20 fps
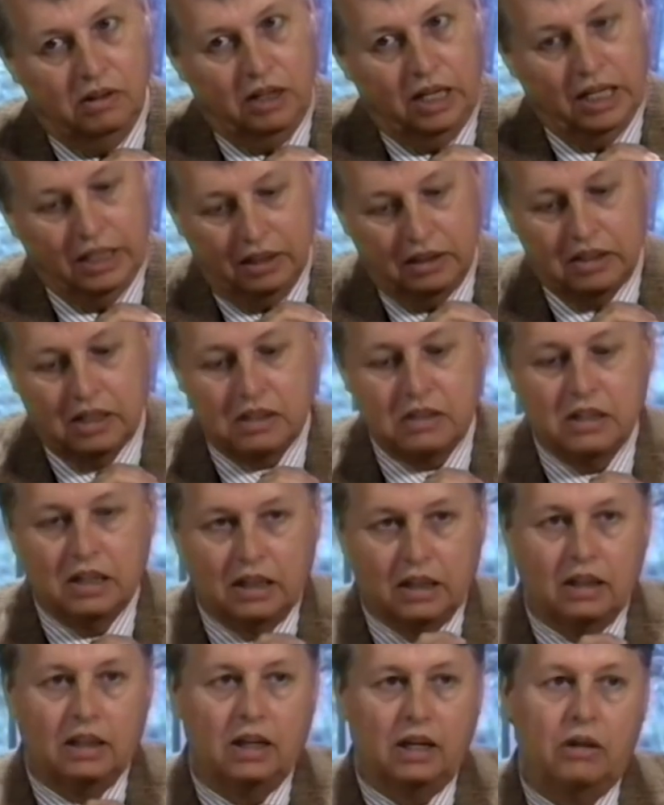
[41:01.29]
And it does
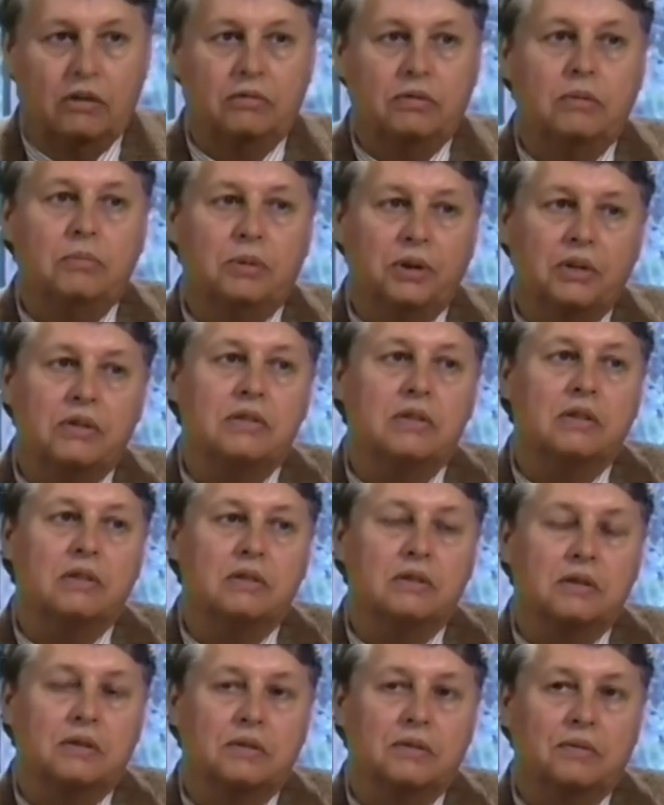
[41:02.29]
not allow for
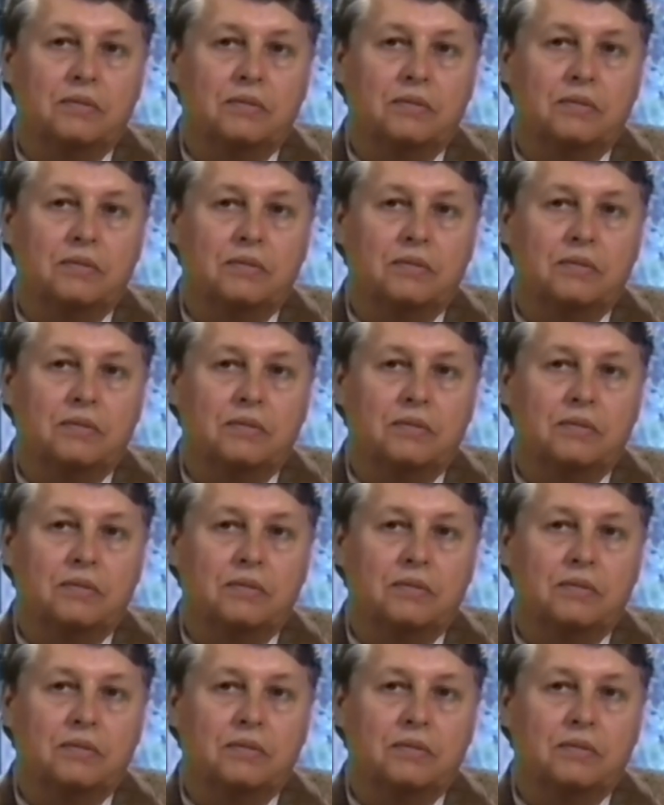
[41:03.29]
persons.